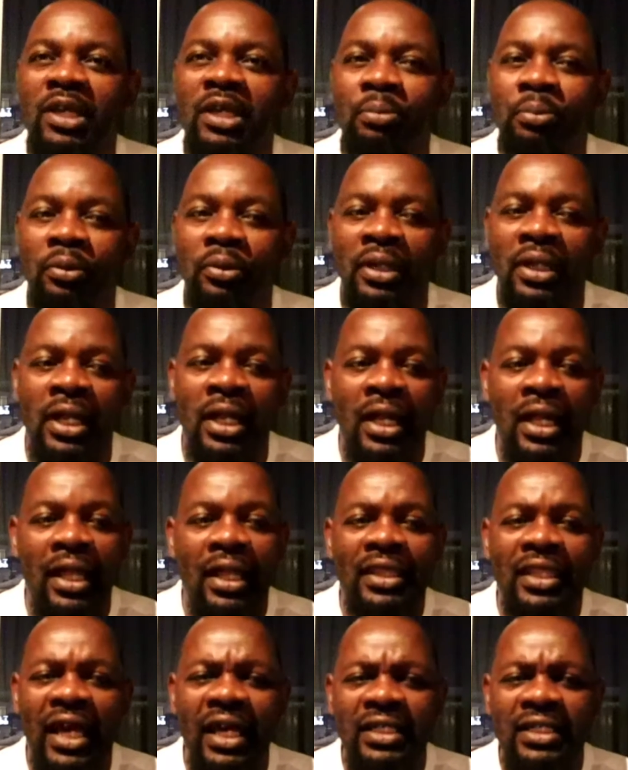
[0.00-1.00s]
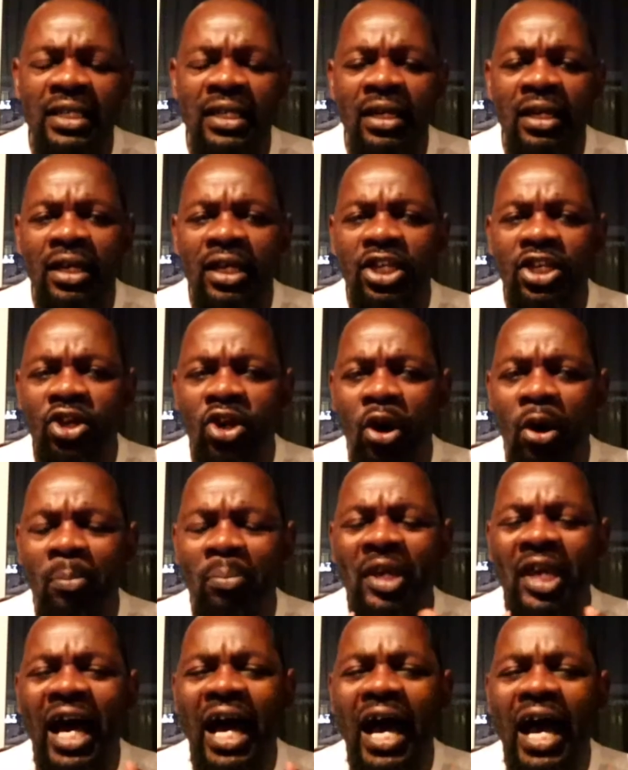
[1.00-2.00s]
people that, you know,
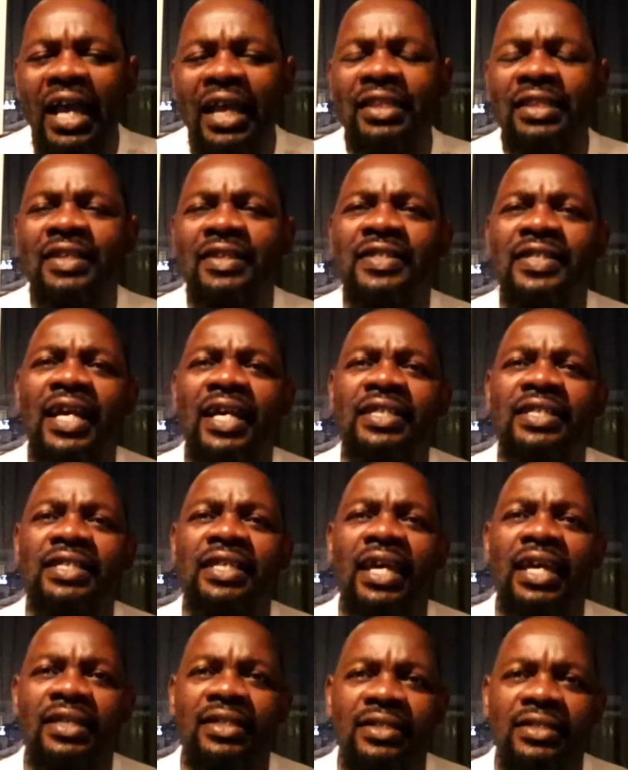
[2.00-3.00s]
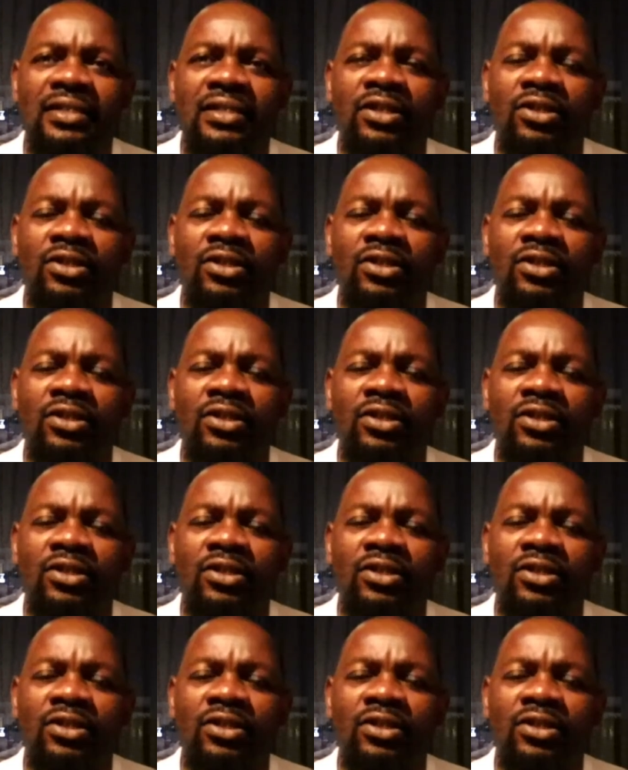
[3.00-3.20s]
behind the success,